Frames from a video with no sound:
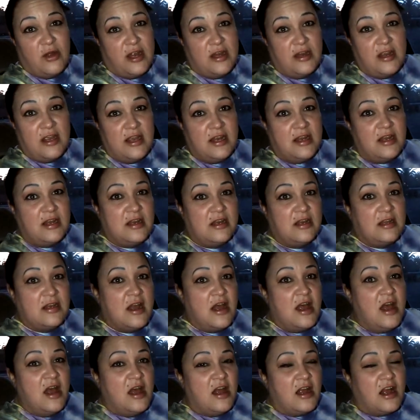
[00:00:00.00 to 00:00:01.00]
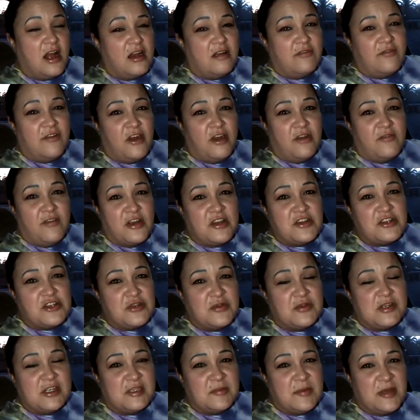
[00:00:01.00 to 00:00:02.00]
It kind of
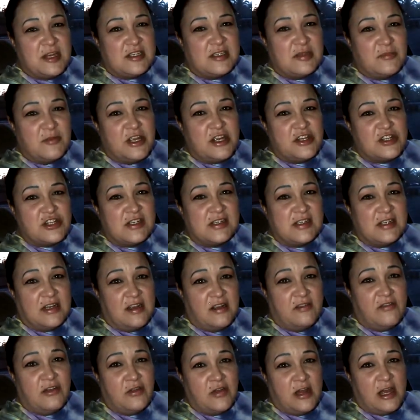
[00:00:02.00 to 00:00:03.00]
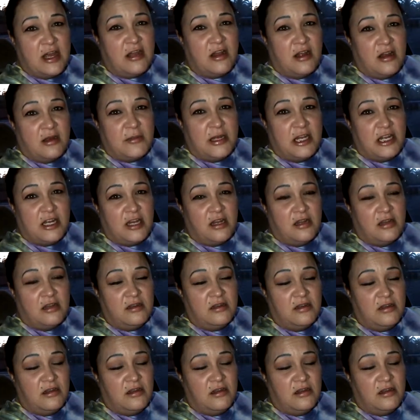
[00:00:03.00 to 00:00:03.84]
far-fetched to expect somebody just to give you that kind of money,